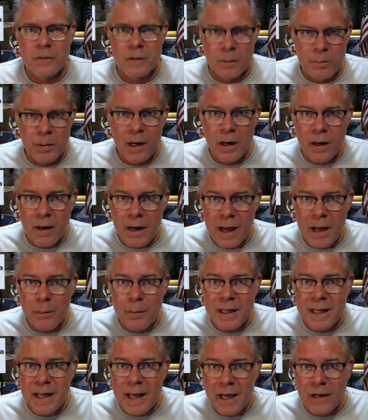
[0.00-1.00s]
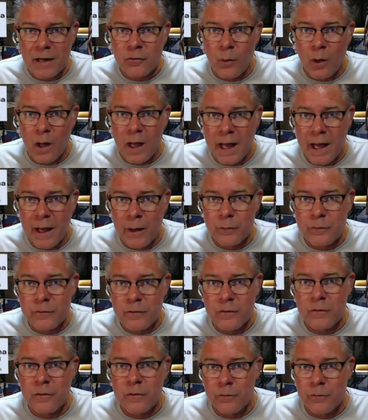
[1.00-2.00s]
Compare how many actual
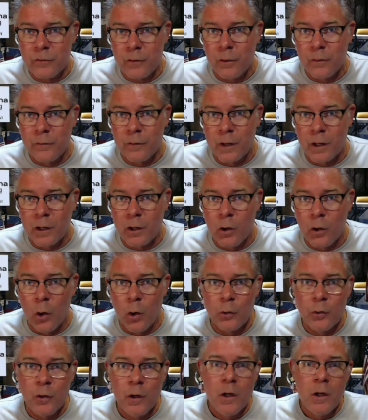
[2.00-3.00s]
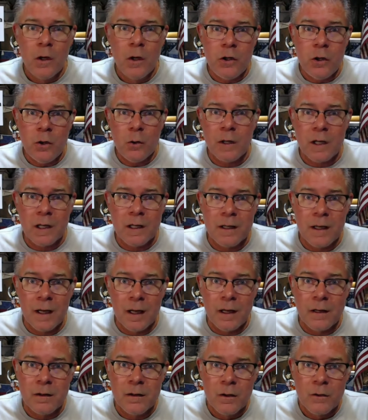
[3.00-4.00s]
ounces of silver and gold you can
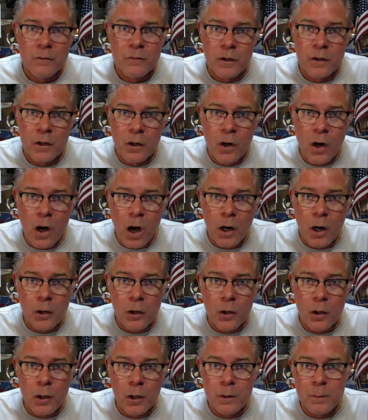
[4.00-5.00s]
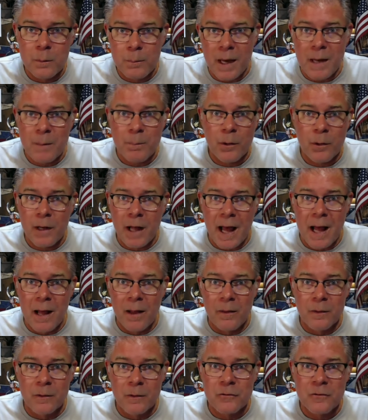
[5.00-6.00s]
get for your hard-earned paper
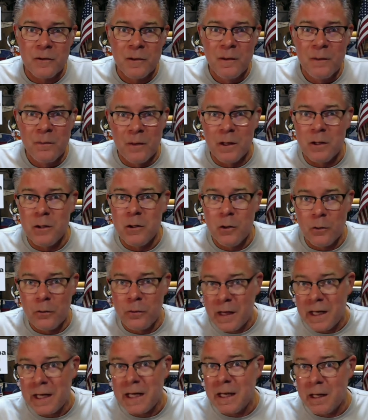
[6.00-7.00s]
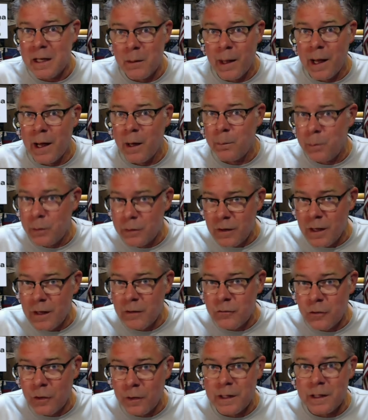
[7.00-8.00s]
dollars that you're thinking about
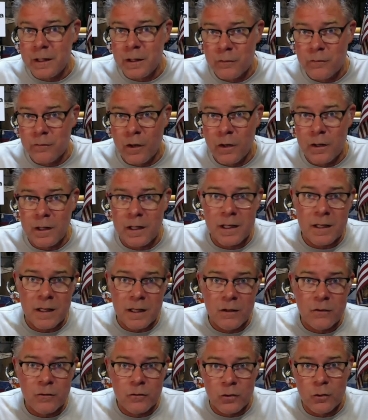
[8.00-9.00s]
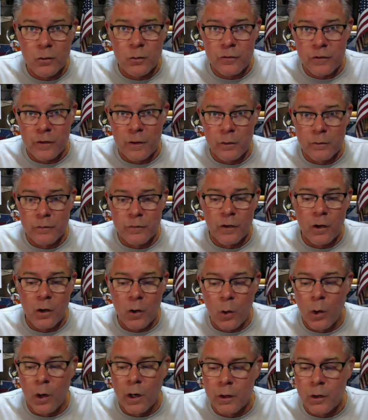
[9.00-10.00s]
potentially converting into silver
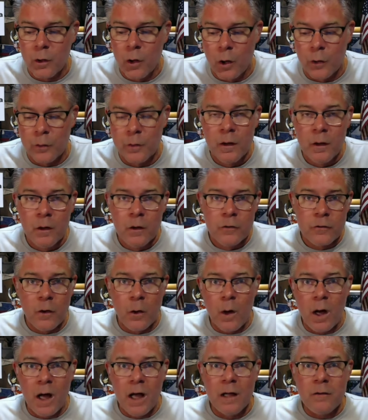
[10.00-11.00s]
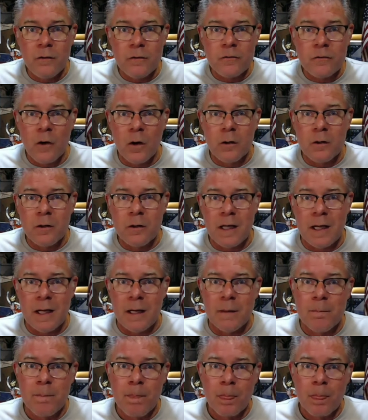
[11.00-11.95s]
or gold. So uncertainty.